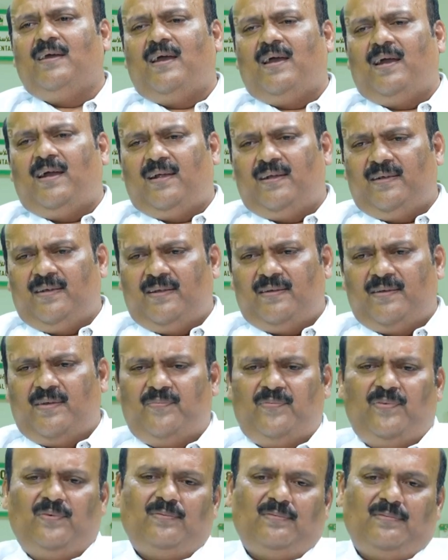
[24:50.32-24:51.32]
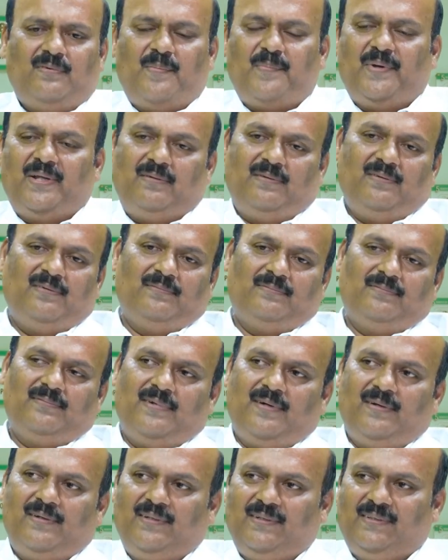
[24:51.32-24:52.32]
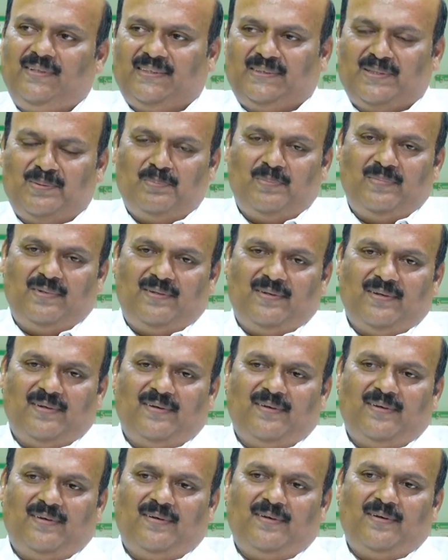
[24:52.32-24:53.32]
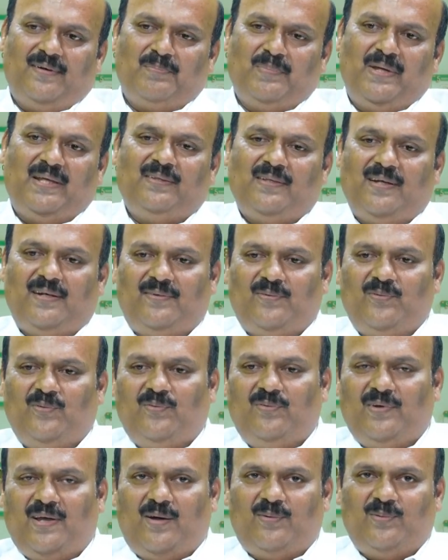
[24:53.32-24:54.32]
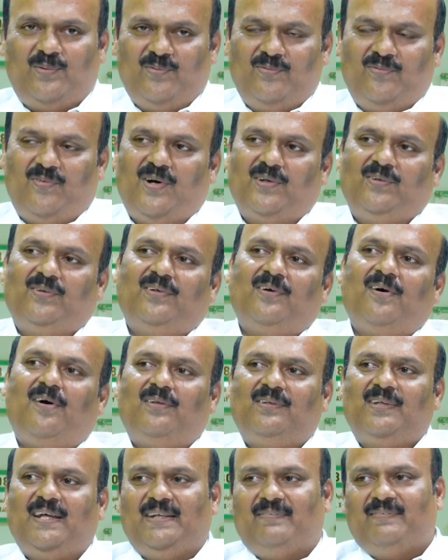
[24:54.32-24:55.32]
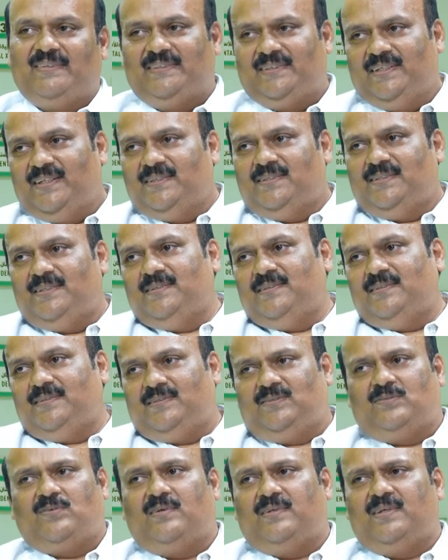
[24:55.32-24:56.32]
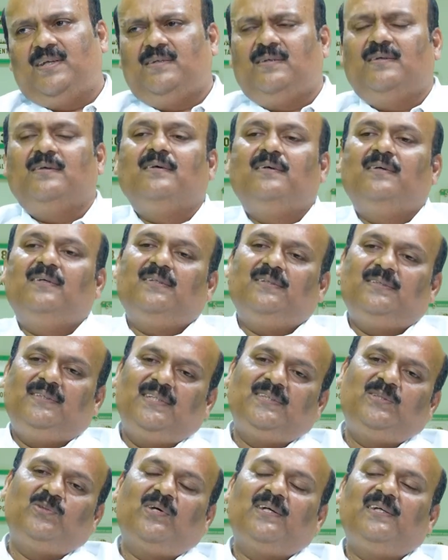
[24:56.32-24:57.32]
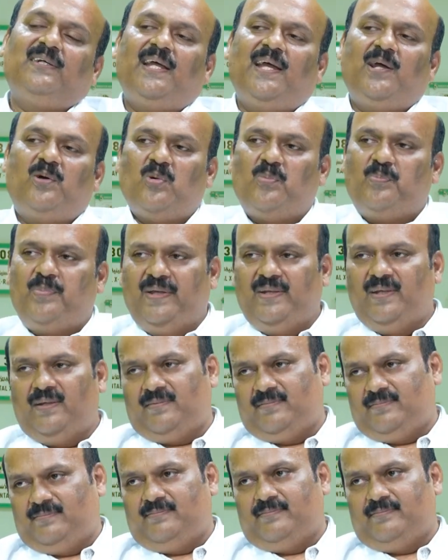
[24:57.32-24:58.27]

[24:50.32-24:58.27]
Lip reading: And if you, it doesn't mean that you have to follow all the investigations, not that. Just you can take opinion.